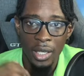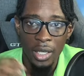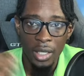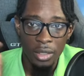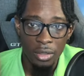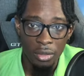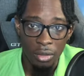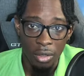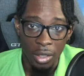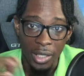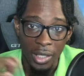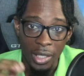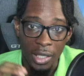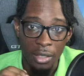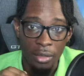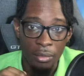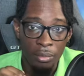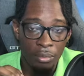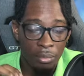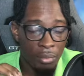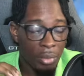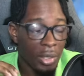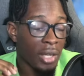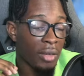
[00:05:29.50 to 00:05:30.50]
So I did
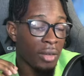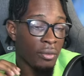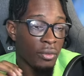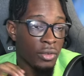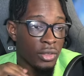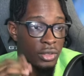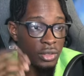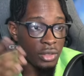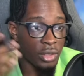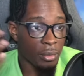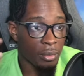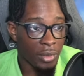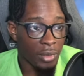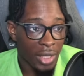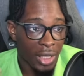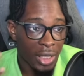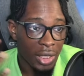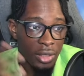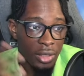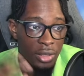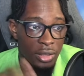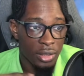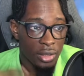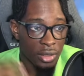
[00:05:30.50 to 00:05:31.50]
pay for some
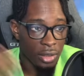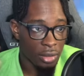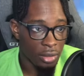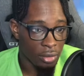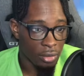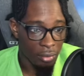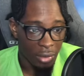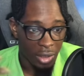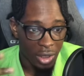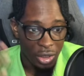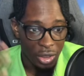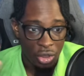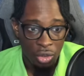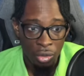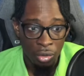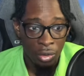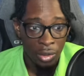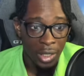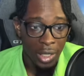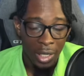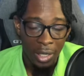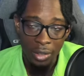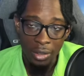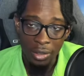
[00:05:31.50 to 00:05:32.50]
things to make sure
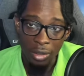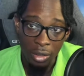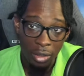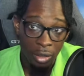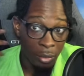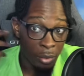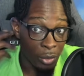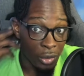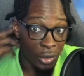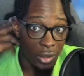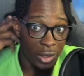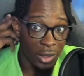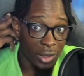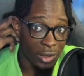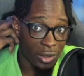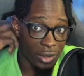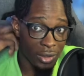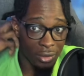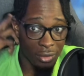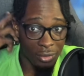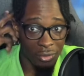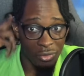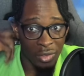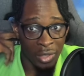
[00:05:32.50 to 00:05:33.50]
that the community is
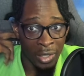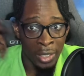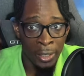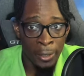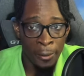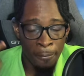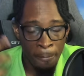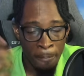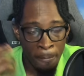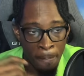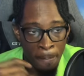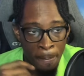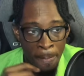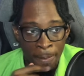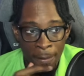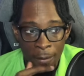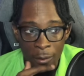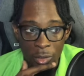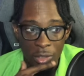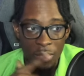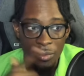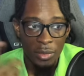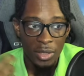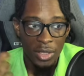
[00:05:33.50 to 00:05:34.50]
running,
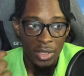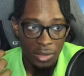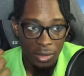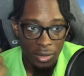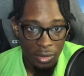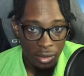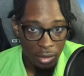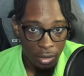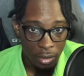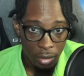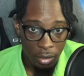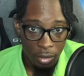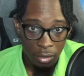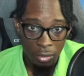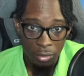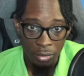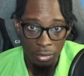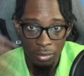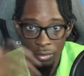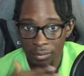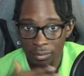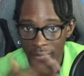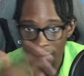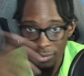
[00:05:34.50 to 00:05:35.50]
which means, you know,
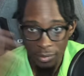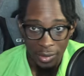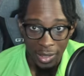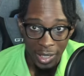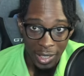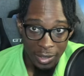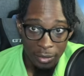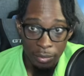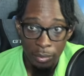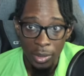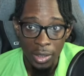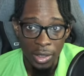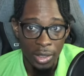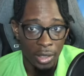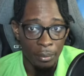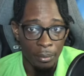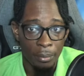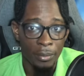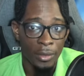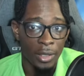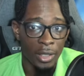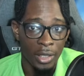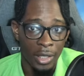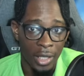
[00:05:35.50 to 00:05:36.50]
less money I'm
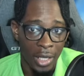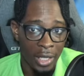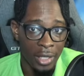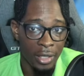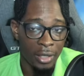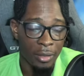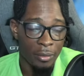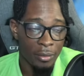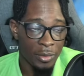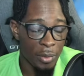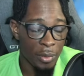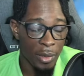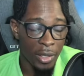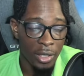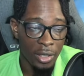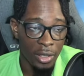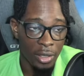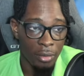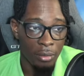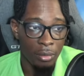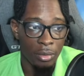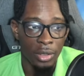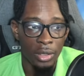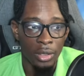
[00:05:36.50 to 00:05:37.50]
gonna end up
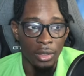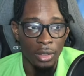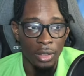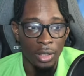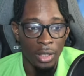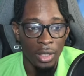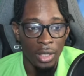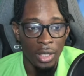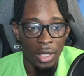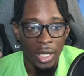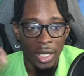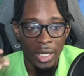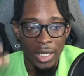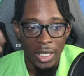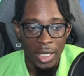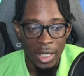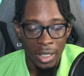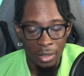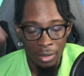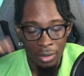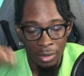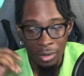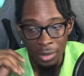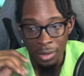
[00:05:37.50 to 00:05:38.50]
spending. But at the
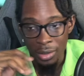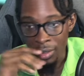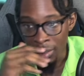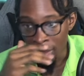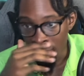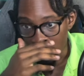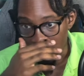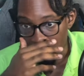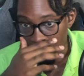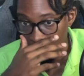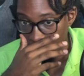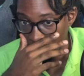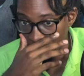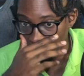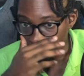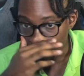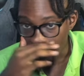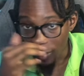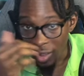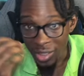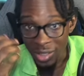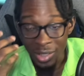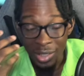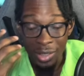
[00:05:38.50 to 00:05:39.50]
end of the day,
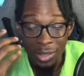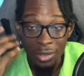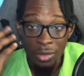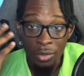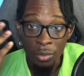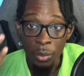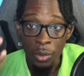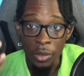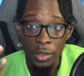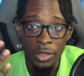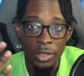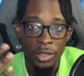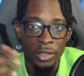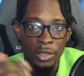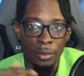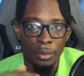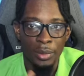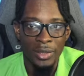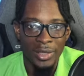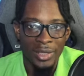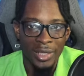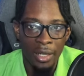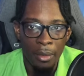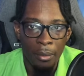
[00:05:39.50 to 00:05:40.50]
I think it's worth it to
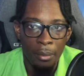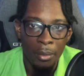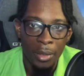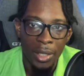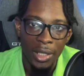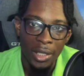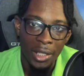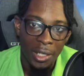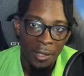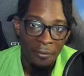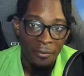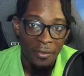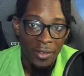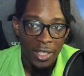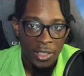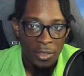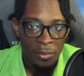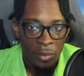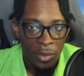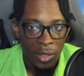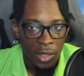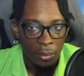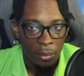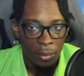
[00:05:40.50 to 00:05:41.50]
protect my
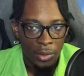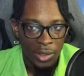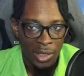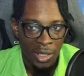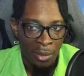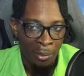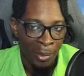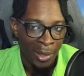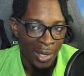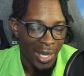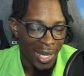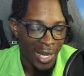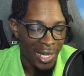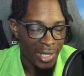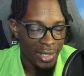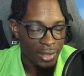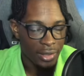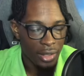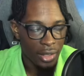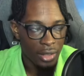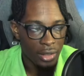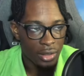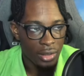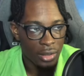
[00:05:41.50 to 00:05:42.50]
investment and protect my
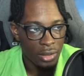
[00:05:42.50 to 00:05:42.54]
asset.